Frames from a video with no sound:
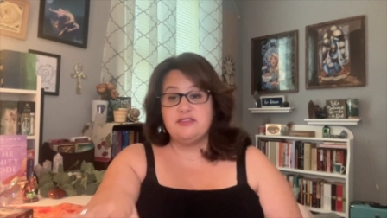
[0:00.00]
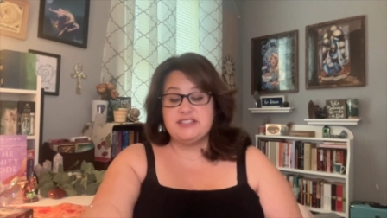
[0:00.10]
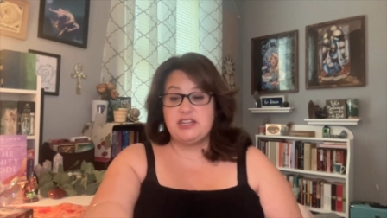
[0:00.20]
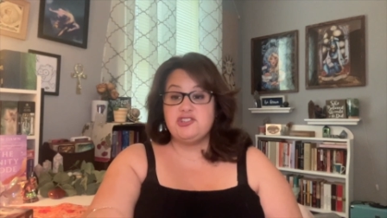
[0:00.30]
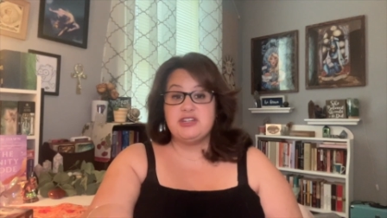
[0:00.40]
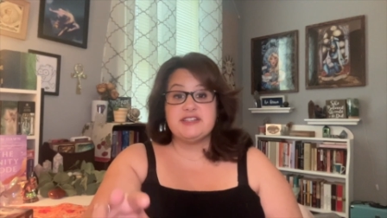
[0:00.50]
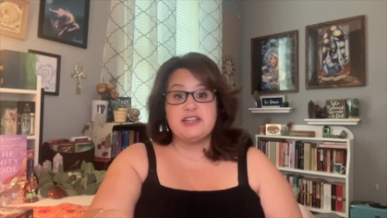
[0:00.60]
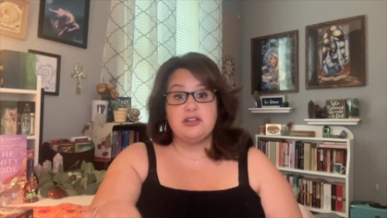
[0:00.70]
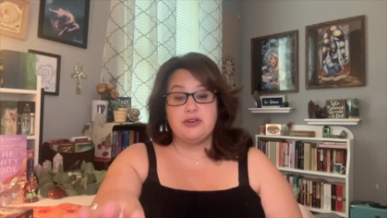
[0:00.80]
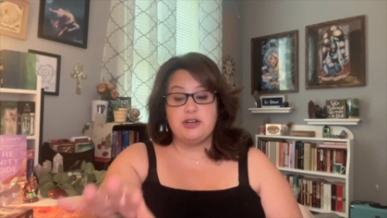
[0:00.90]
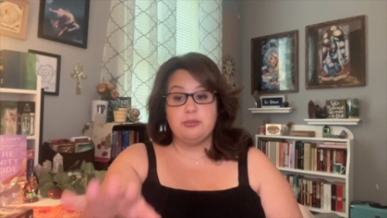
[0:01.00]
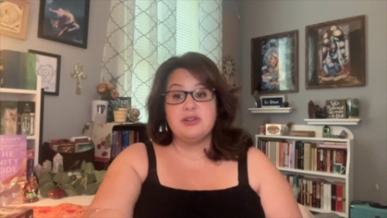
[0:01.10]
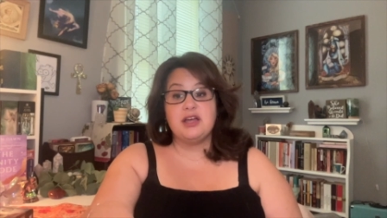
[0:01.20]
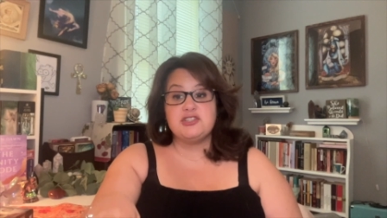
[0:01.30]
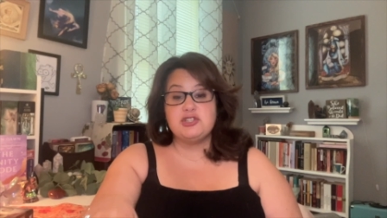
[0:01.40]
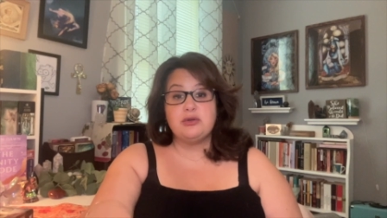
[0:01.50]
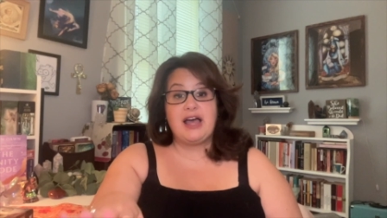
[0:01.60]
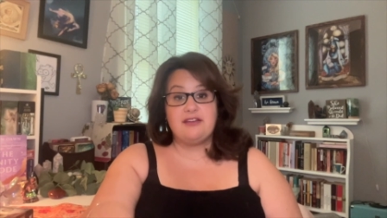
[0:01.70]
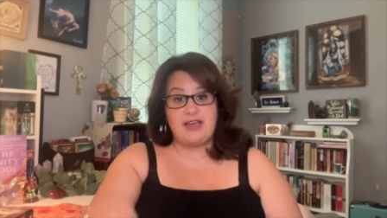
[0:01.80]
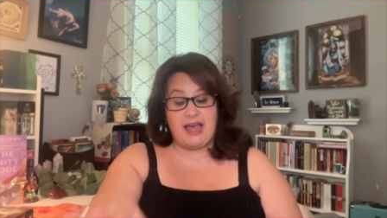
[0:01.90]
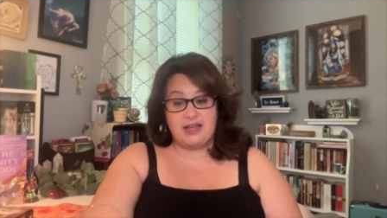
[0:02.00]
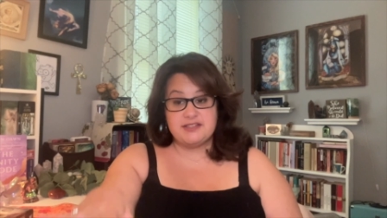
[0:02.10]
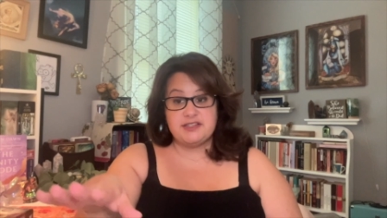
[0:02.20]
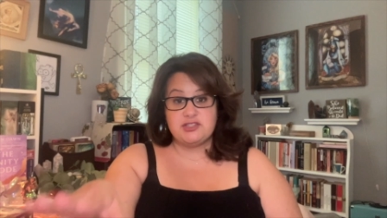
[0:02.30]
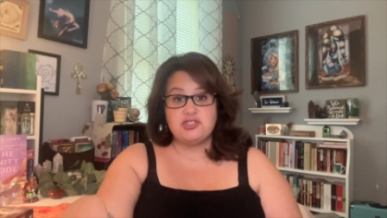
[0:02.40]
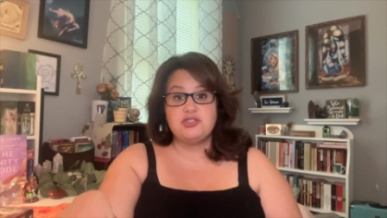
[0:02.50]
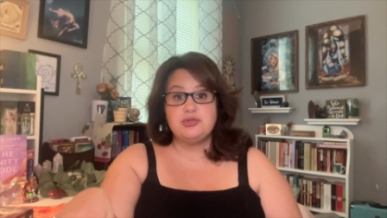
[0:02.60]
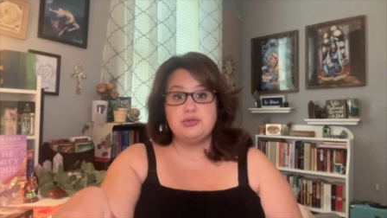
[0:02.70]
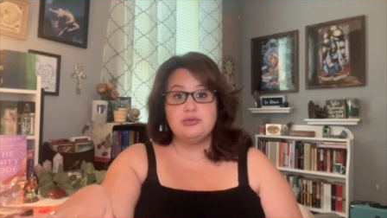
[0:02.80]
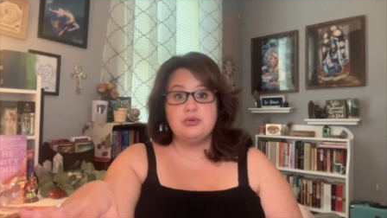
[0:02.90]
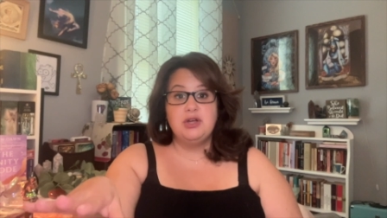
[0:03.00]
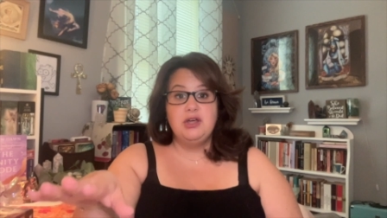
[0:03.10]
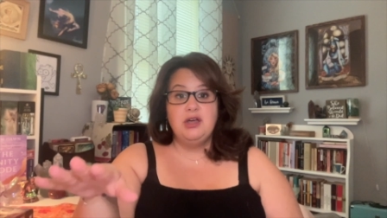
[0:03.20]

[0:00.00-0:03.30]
of Ascension Accelerator Plus, you'll have access to